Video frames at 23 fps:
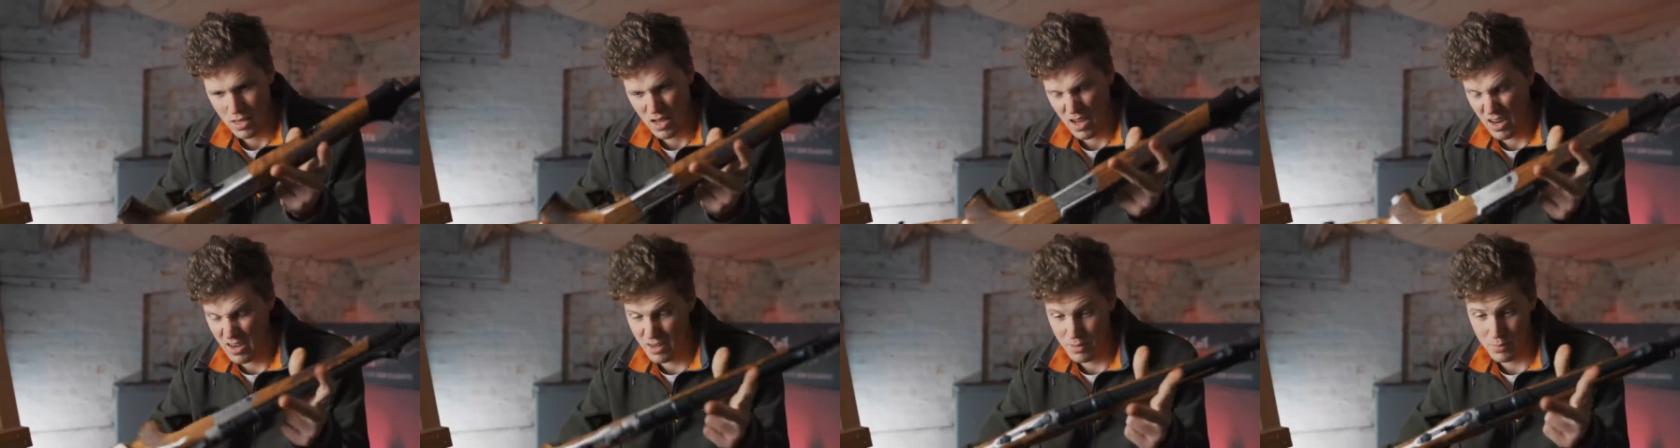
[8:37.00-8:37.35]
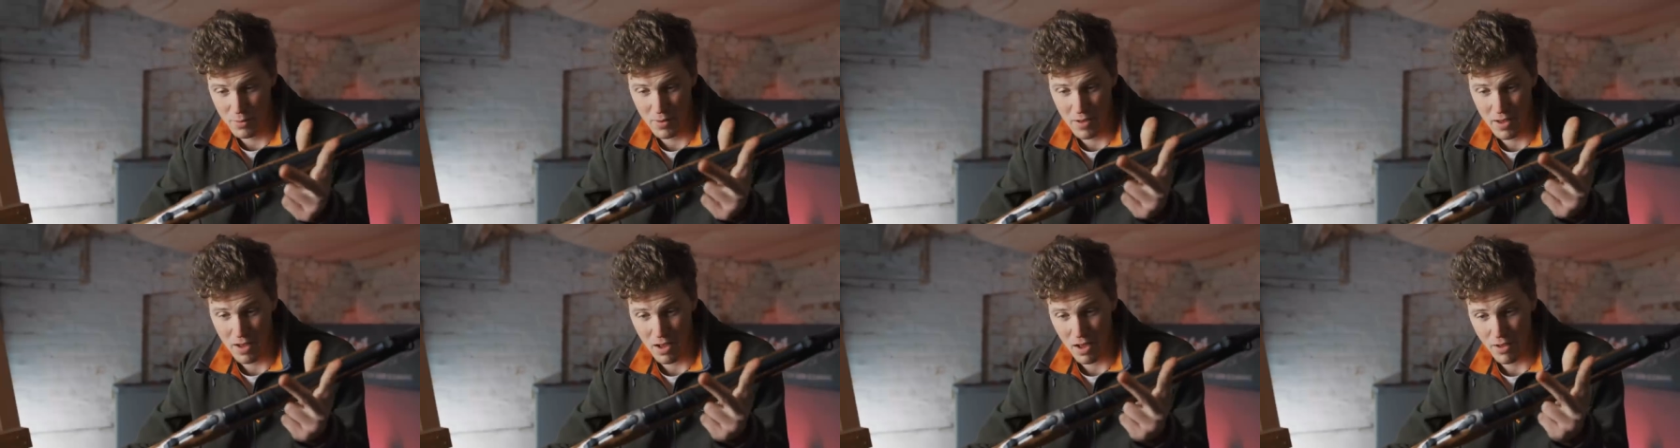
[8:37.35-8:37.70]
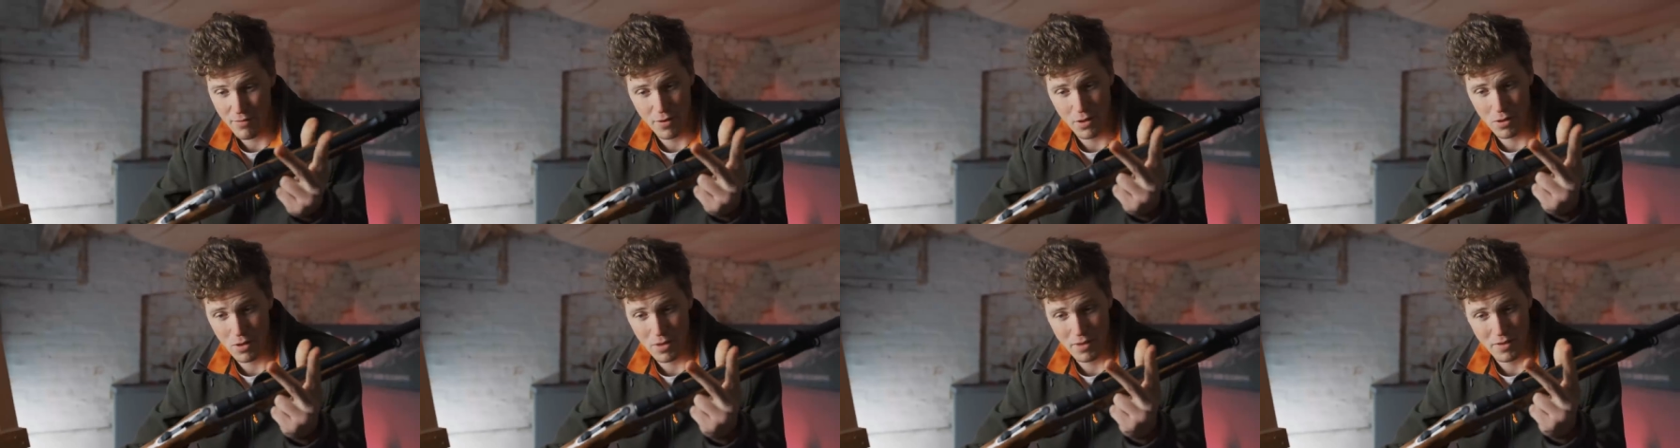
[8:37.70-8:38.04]
And I
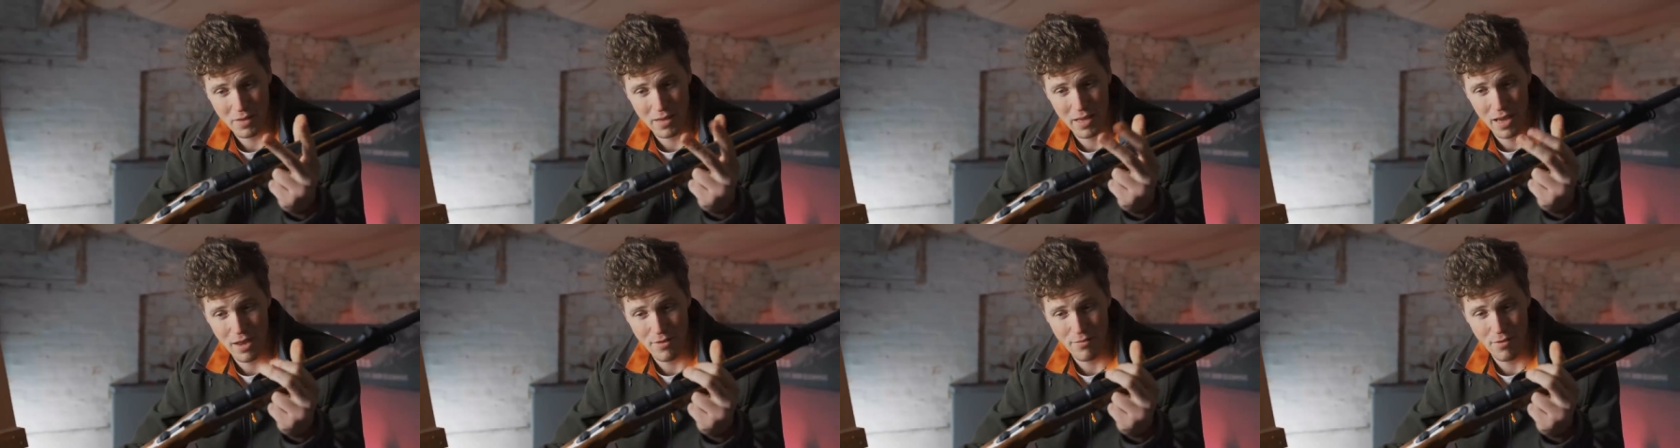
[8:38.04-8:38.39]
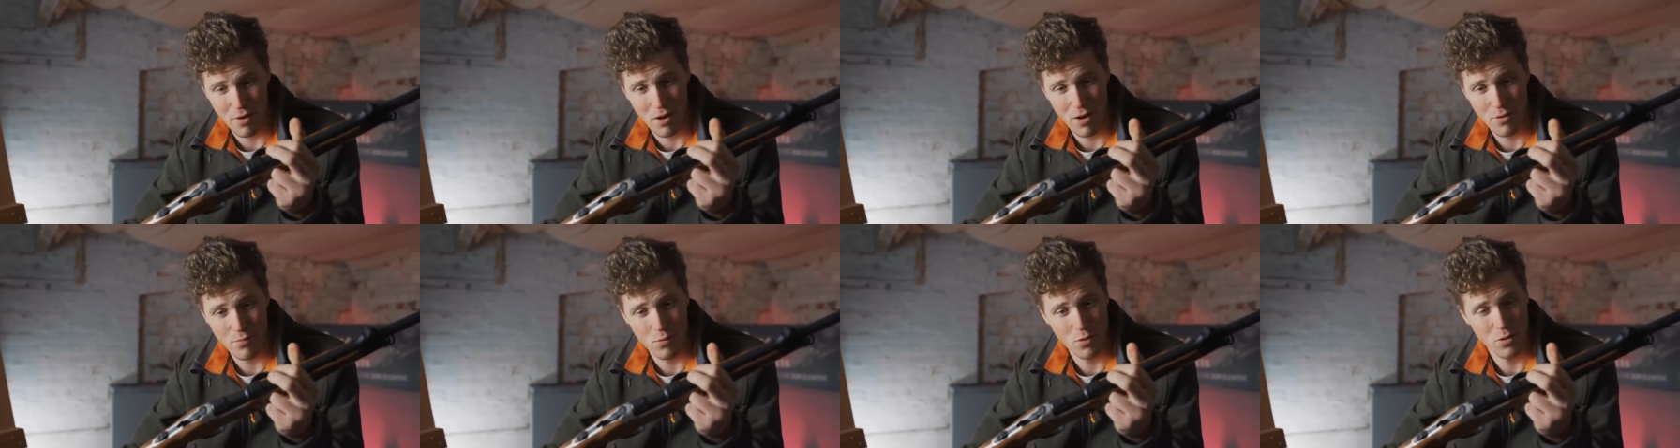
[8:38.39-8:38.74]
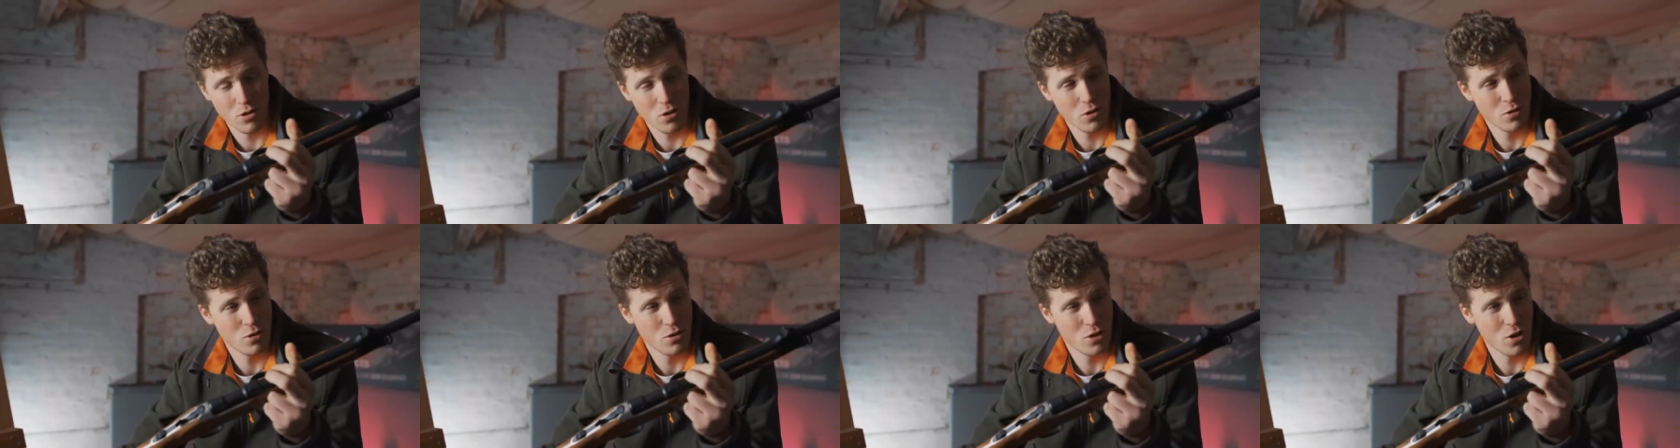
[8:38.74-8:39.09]
feel like the K5
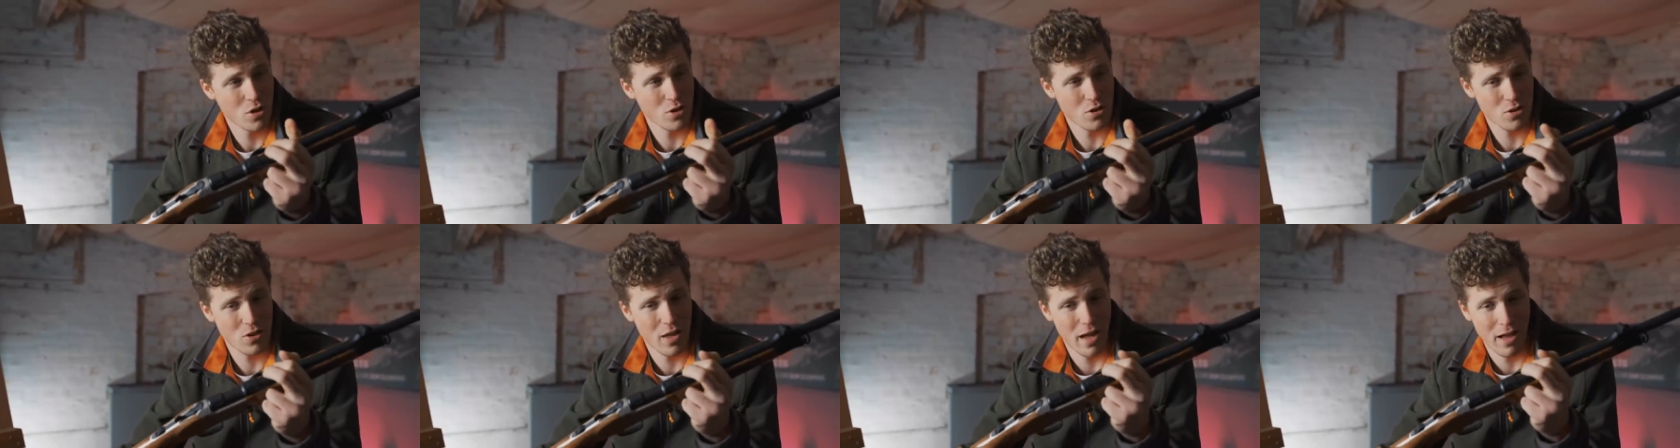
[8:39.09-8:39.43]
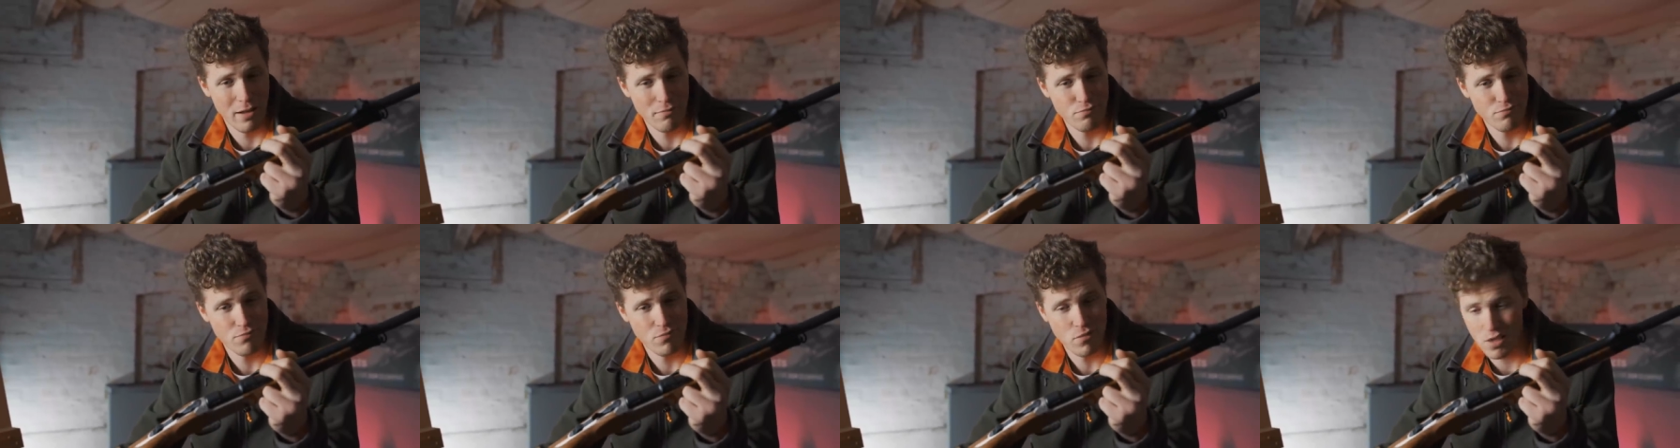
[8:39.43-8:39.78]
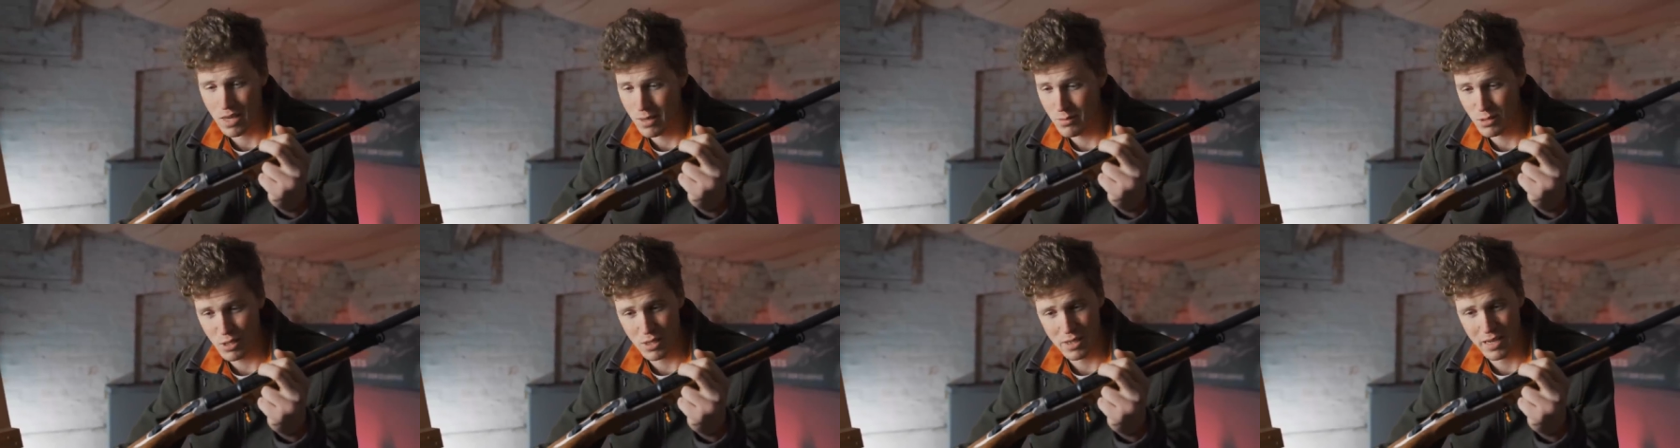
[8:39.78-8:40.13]
would do just that,
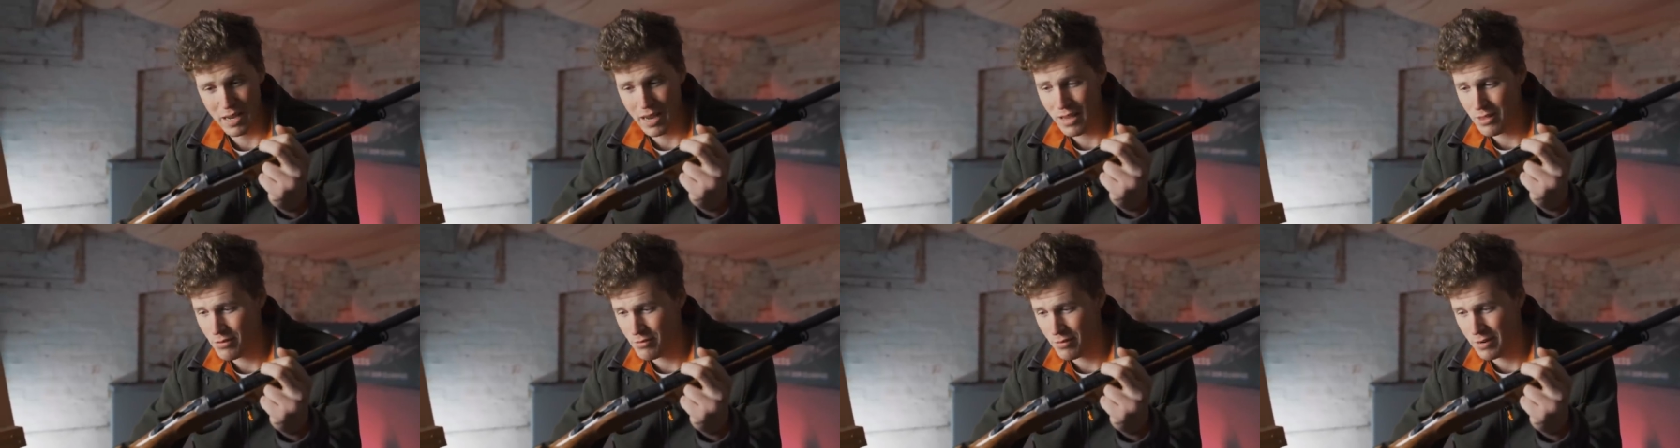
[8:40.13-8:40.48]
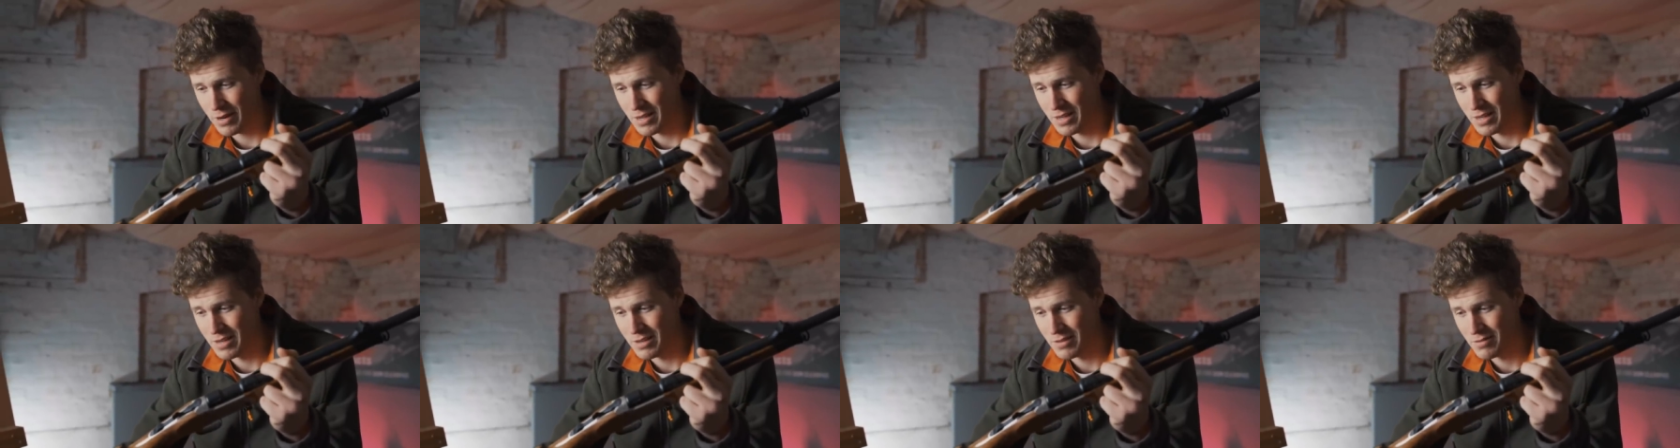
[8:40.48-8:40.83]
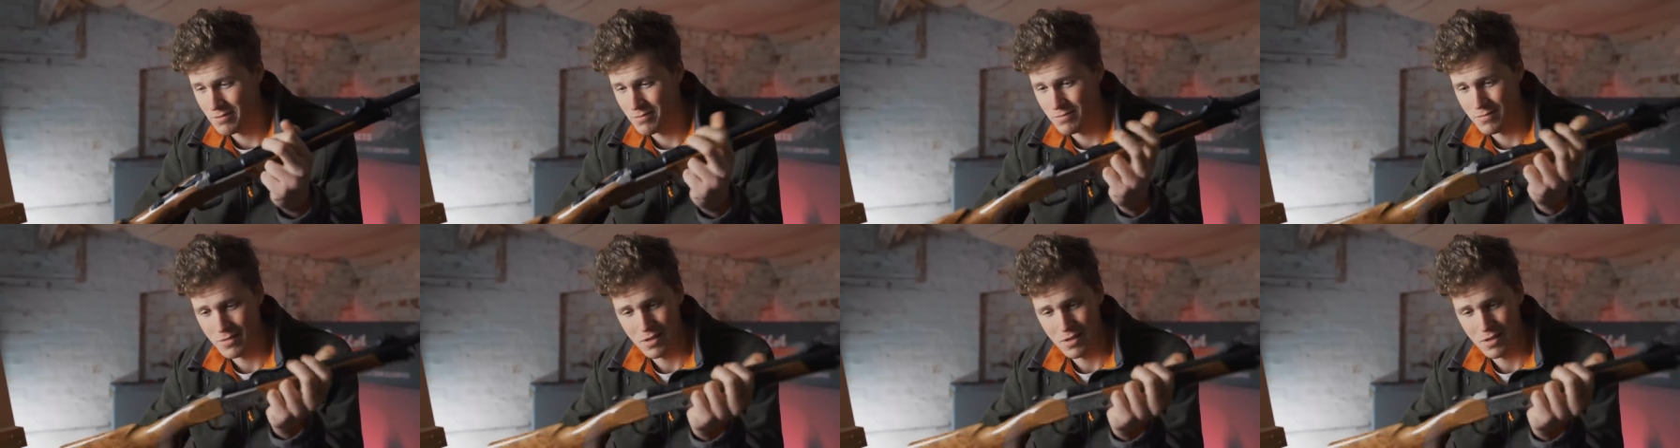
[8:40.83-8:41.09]
same as the K3 did.